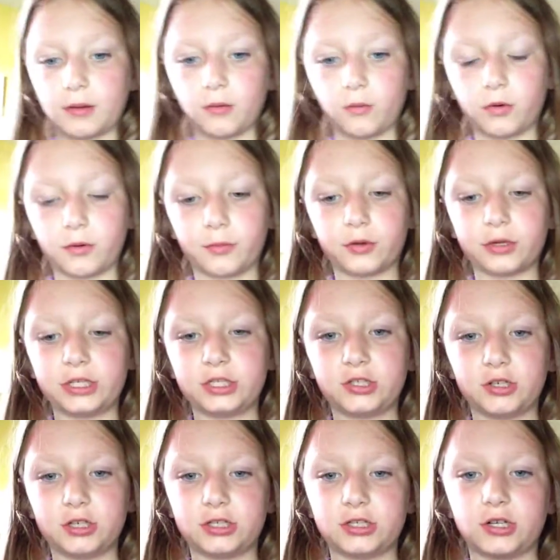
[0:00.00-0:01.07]
we're pretty
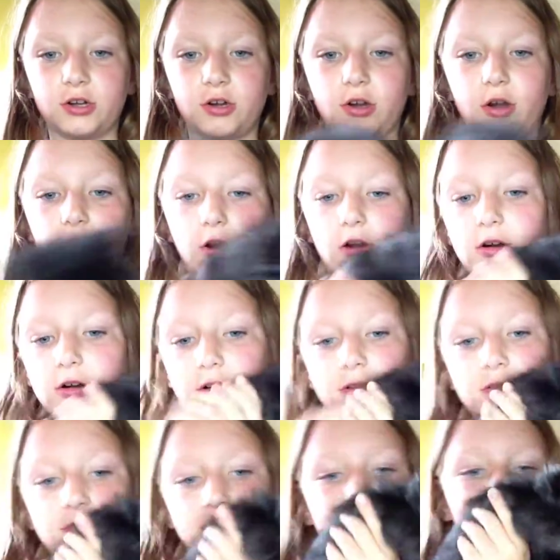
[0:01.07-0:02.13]
sure it's a girl,
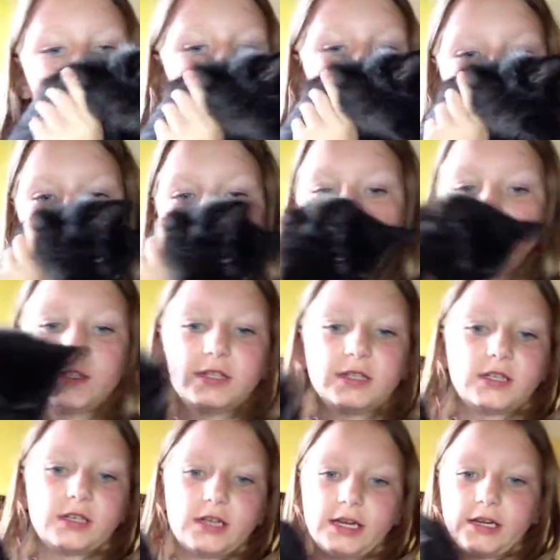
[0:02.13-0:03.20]

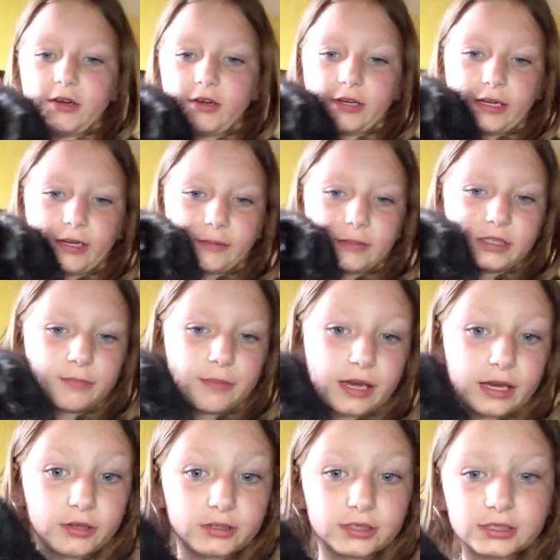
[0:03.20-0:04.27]
and her name is
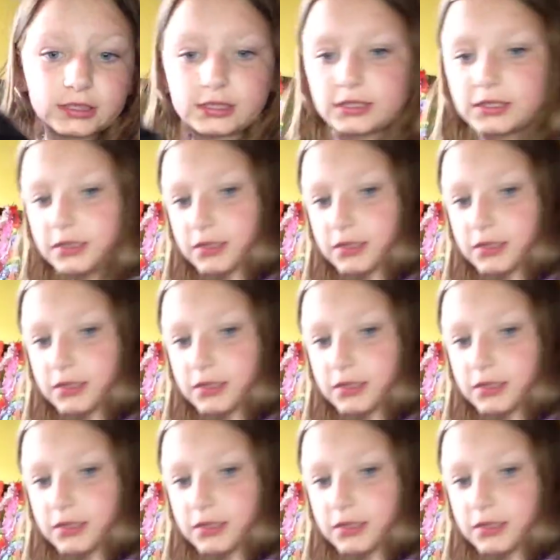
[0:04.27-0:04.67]
Pickles.